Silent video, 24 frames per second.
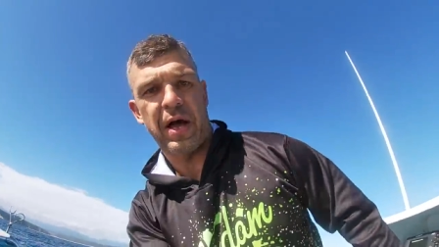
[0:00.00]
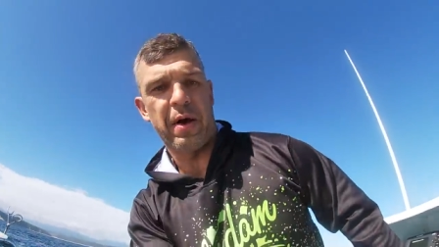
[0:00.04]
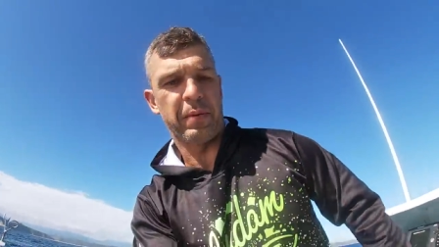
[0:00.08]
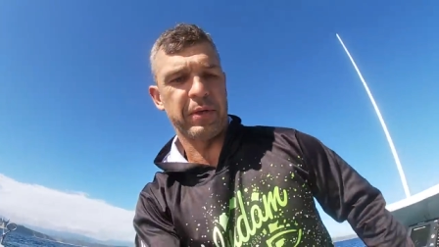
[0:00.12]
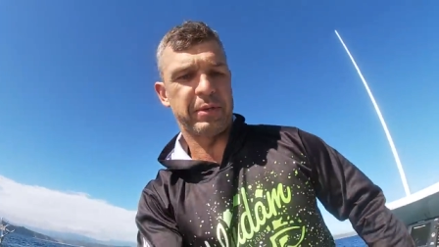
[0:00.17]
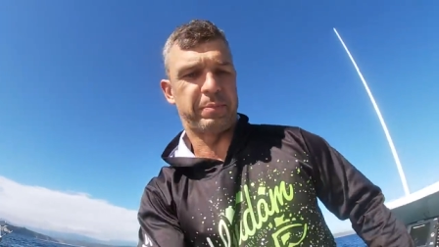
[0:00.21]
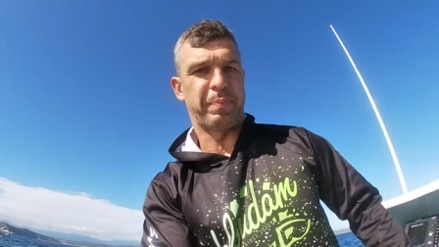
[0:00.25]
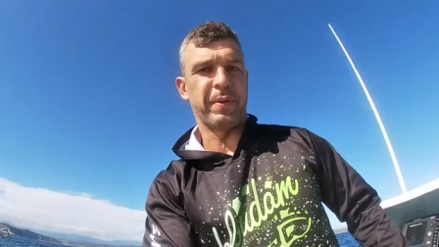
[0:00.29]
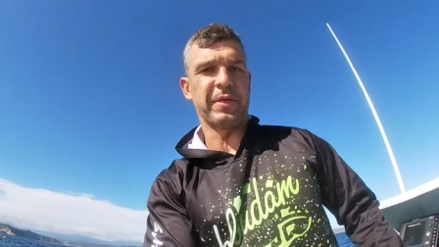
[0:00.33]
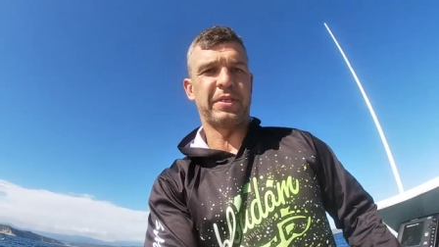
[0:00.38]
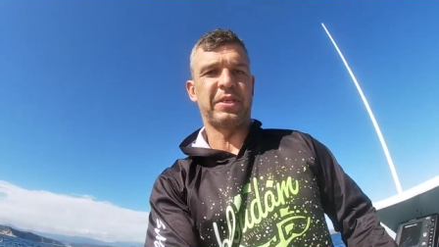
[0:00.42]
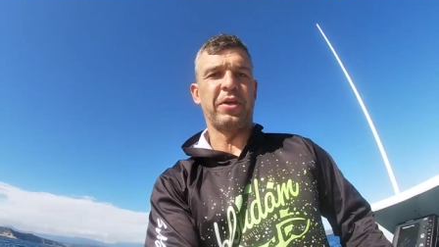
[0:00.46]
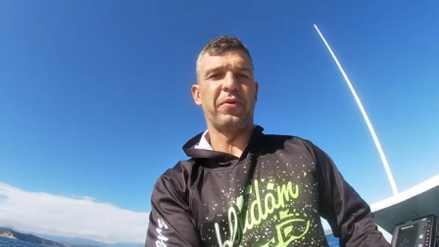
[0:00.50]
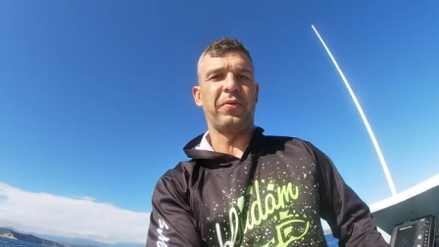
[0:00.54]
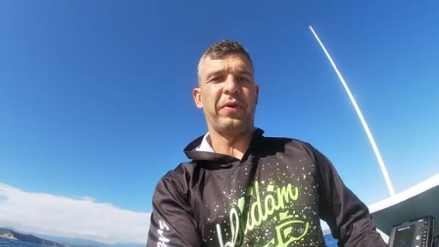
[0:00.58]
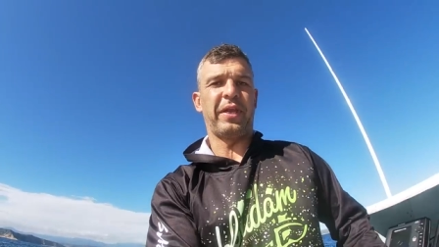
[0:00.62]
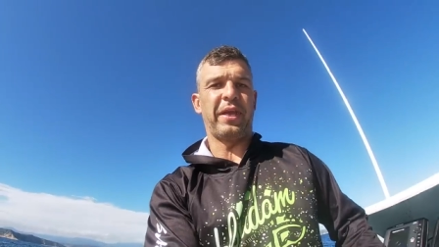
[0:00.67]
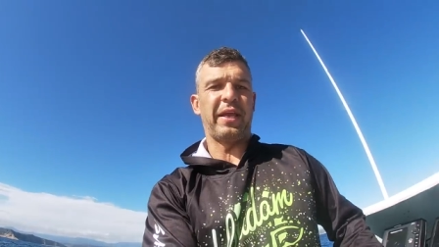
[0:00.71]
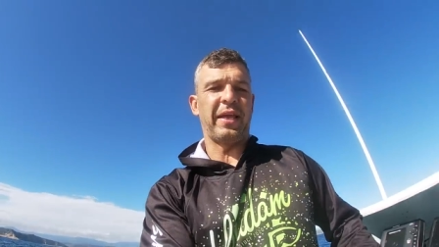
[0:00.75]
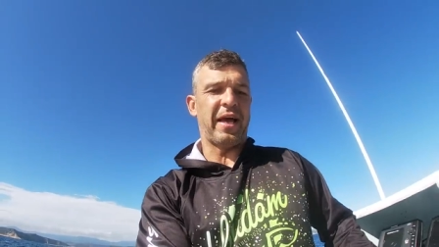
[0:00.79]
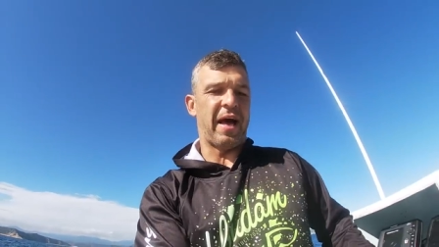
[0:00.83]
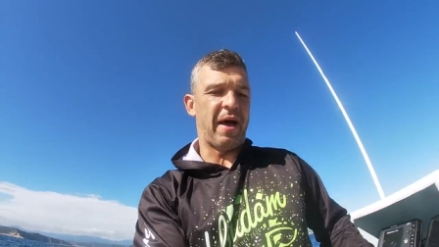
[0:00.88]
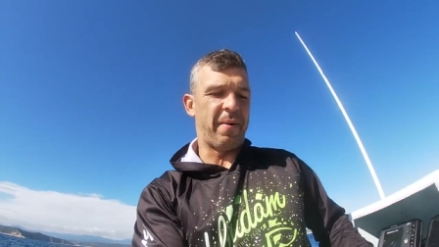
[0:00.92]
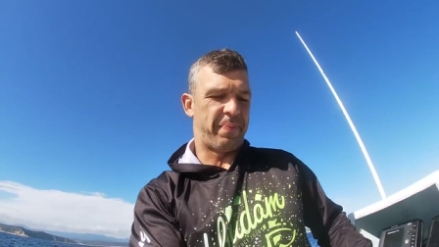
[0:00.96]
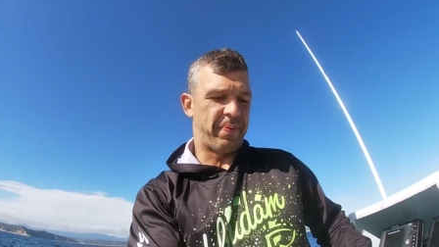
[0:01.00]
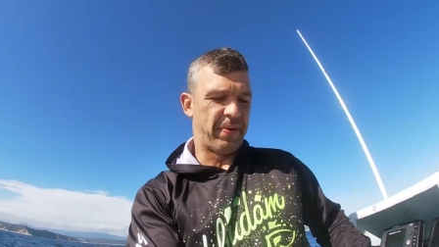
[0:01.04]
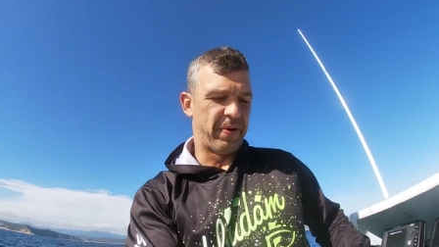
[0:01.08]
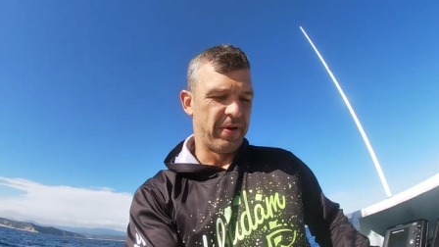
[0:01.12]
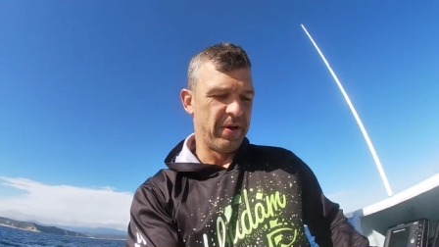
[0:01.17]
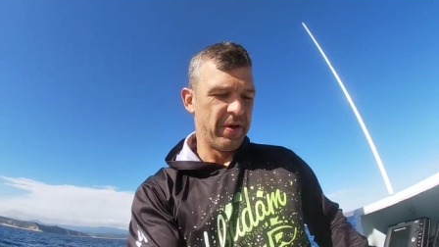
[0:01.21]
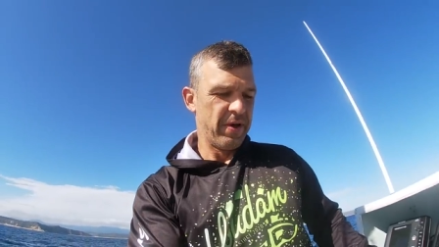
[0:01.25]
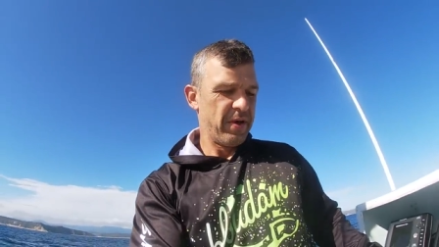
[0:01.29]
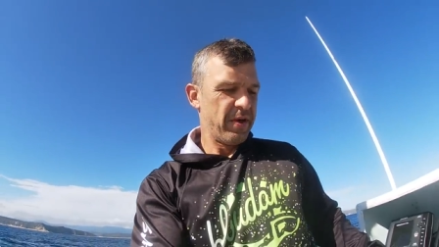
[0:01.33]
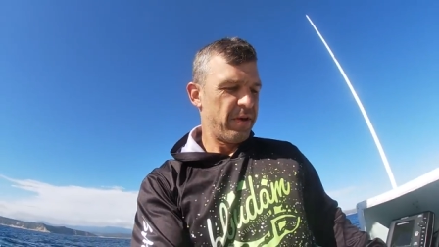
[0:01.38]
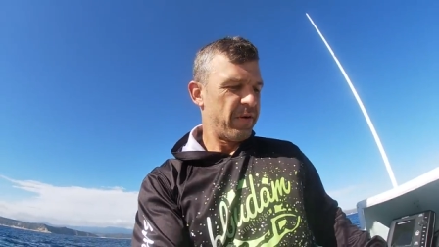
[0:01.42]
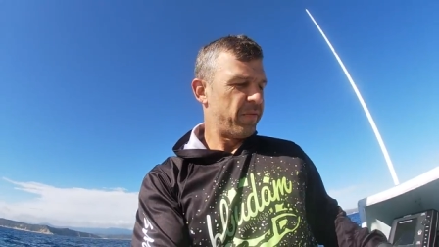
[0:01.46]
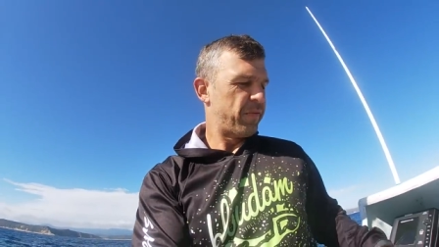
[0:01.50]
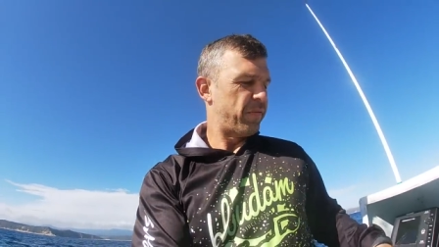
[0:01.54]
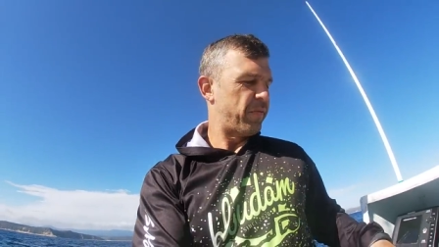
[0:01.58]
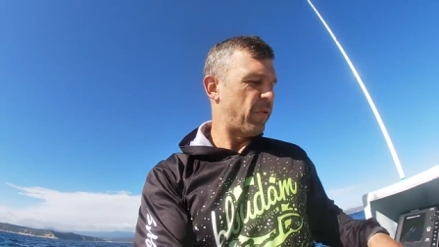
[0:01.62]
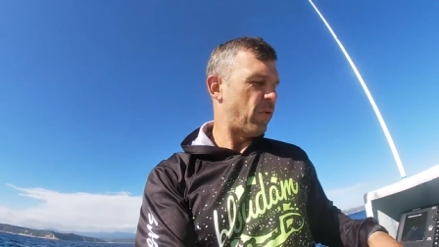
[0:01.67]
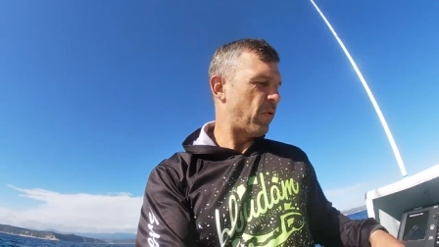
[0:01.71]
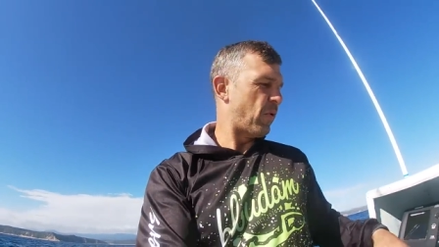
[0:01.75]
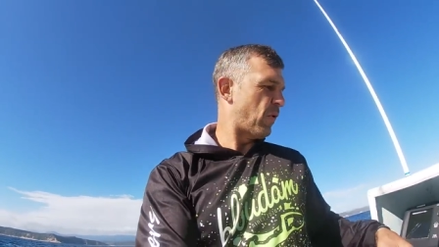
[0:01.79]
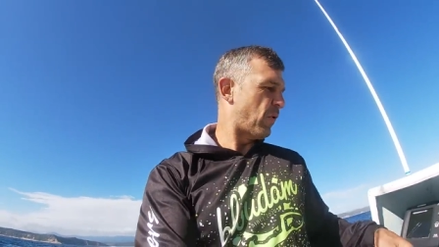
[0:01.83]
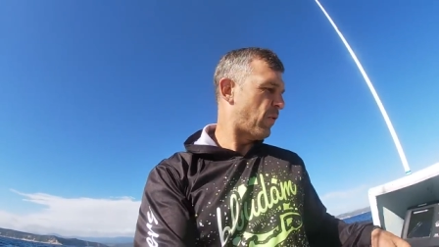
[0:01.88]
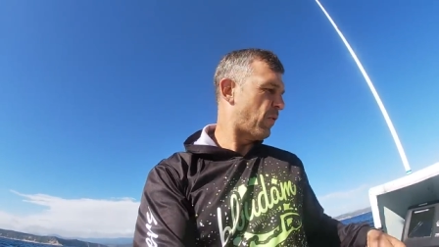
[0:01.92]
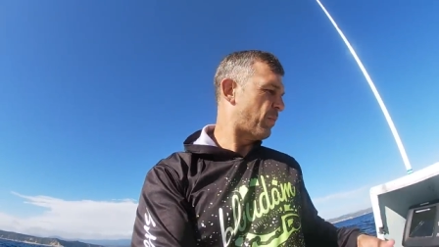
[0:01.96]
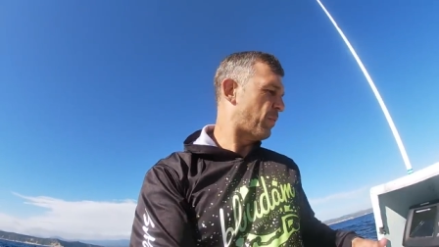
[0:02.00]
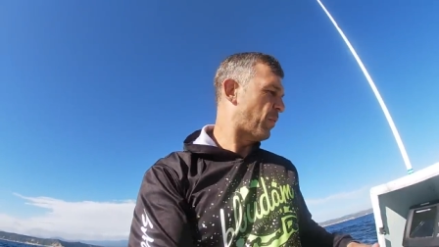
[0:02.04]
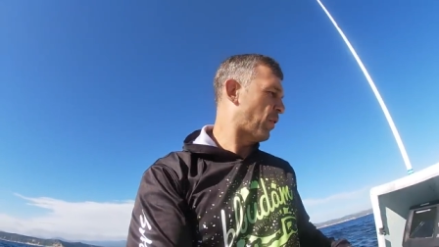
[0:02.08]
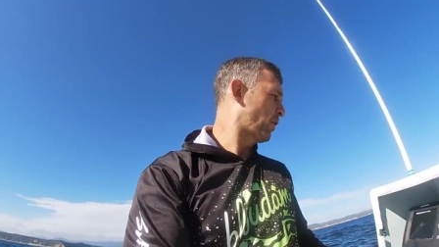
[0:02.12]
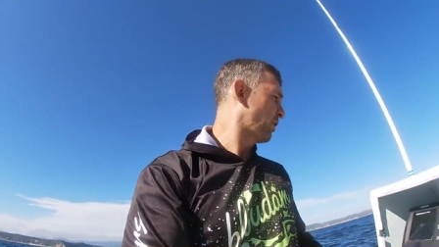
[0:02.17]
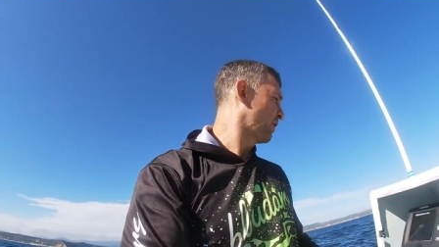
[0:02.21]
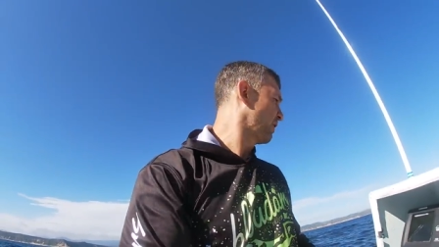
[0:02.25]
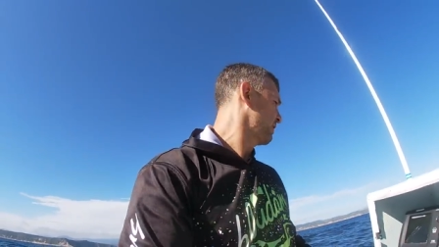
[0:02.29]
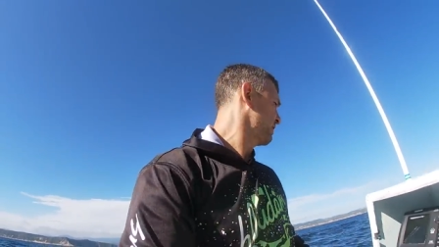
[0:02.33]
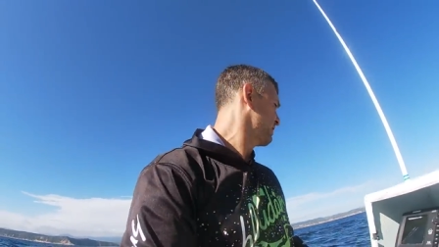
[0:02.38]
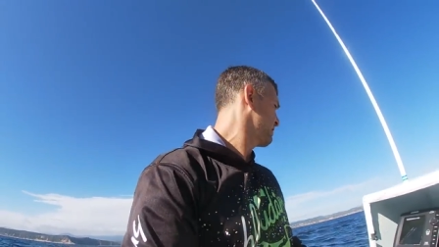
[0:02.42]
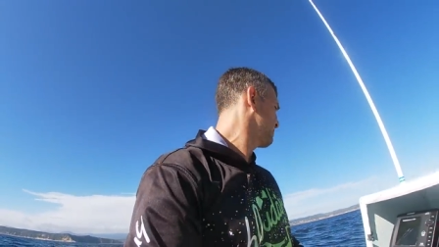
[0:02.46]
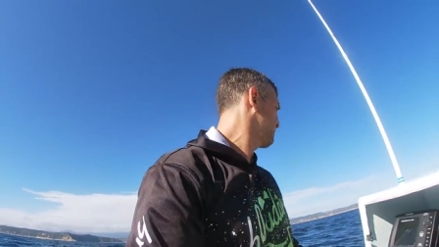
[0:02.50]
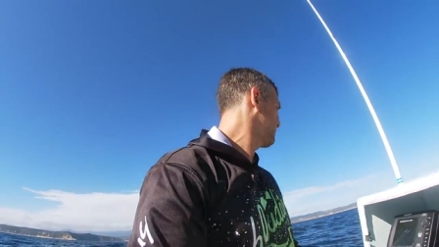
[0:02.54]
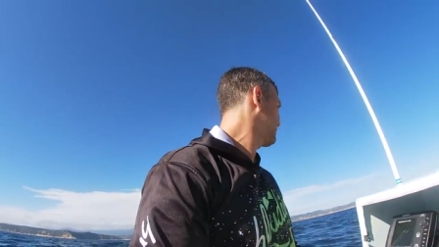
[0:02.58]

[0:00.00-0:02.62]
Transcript: I was busy rigging up for Bonnie's